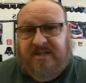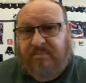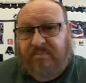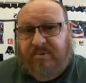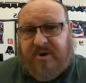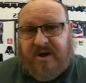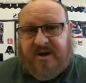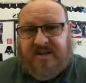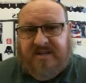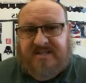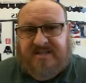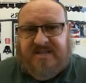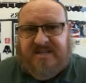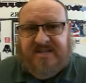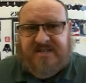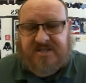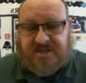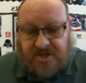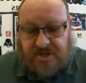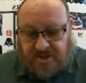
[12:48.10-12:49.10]
the product
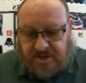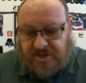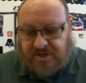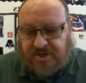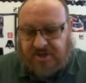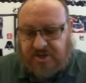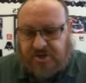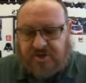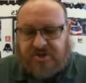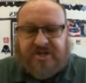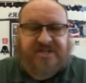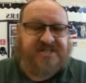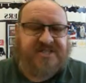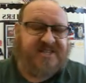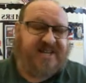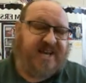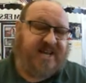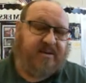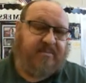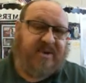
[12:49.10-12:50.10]
is, you could
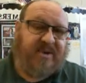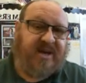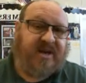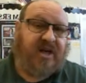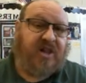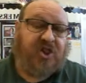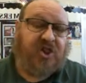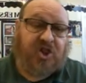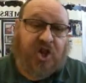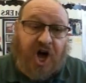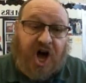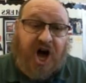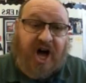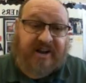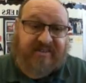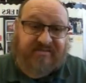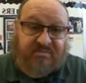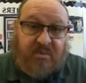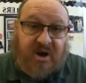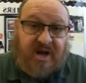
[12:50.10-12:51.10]
stand to make a lot
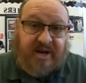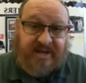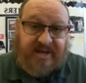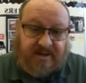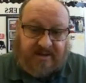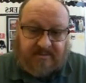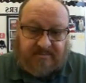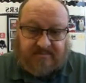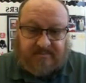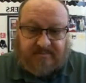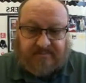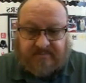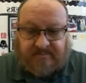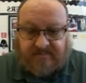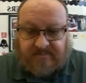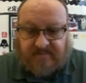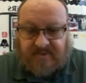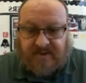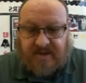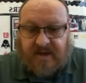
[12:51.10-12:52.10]
of money.
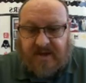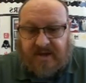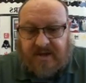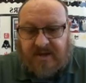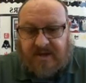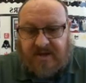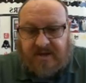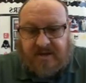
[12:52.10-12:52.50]
Okay,